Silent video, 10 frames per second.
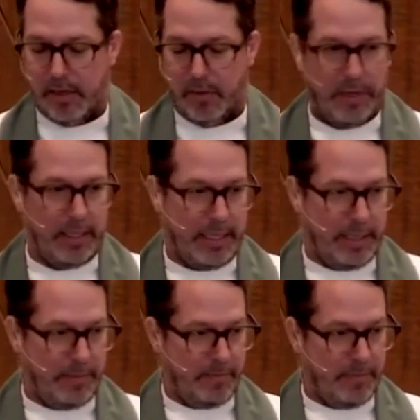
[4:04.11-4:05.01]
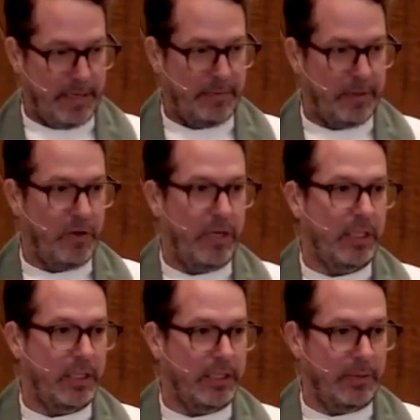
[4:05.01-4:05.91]
Really, many of the
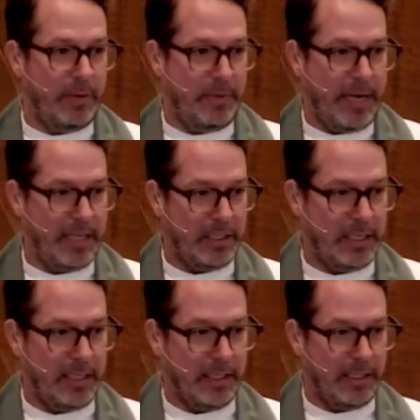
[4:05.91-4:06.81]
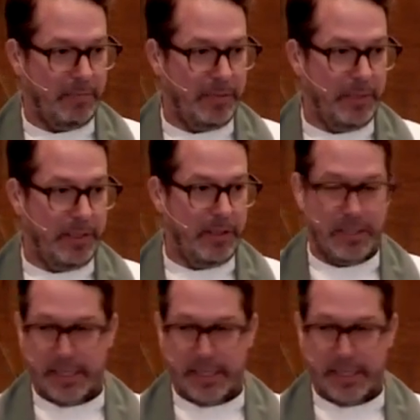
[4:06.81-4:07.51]
traditions that we pass on can be reduced to